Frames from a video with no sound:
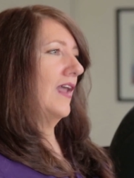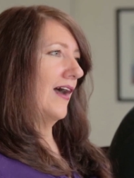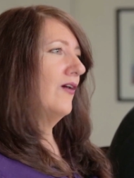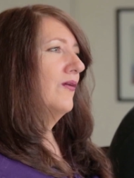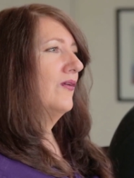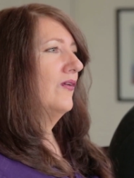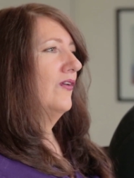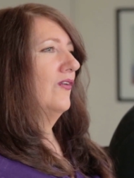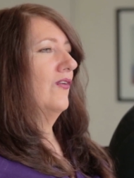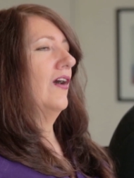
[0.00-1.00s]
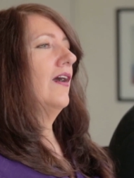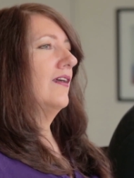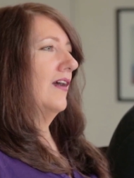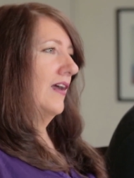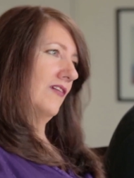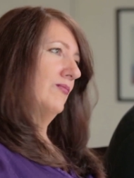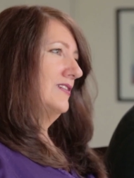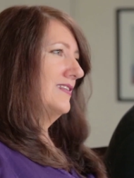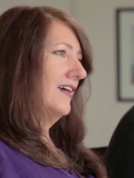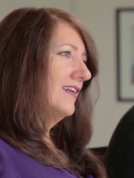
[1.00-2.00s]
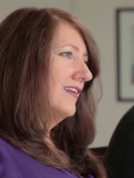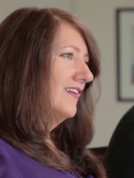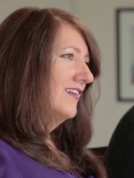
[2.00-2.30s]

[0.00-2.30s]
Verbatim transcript: Now, I have my son.